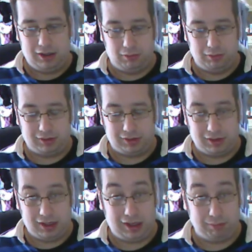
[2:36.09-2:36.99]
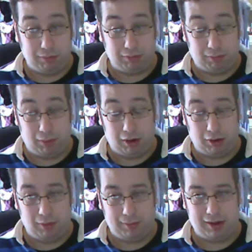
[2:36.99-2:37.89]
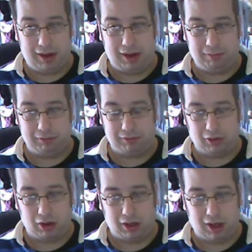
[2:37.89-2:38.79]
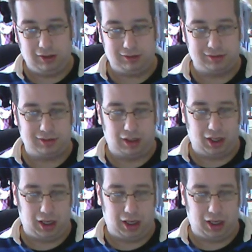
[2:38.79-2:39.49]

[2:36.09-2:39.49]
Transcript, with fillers: nor was his mother a mortal woman. It was a goddess.